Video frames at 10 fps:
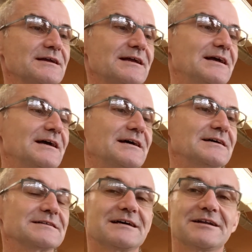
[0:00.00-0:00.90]

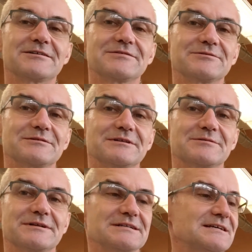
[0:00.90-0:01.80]
and I don't even really
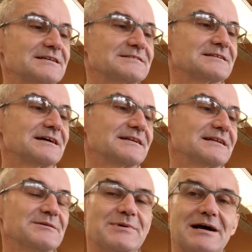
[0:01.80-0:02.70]
want to test it on
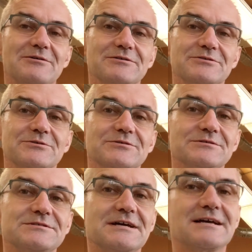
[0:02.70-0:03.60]
any power
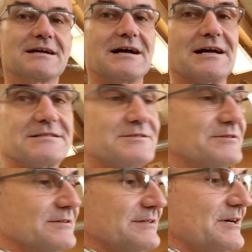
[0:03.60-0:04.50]
tools. I
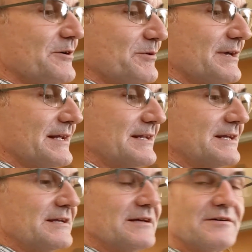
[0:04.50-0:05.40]
certainly don't want
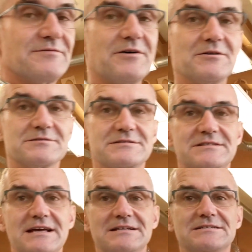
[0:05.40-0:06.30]
any false
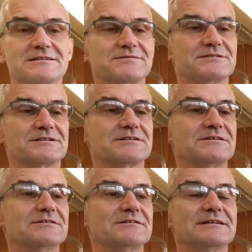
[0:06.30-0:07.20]
sense of
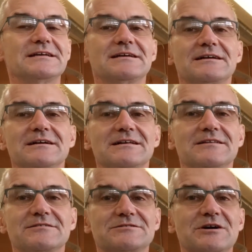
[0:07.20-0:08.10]
security.
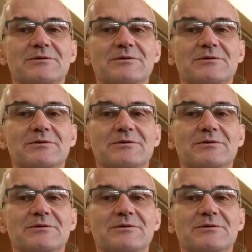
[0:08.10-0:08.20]
There's no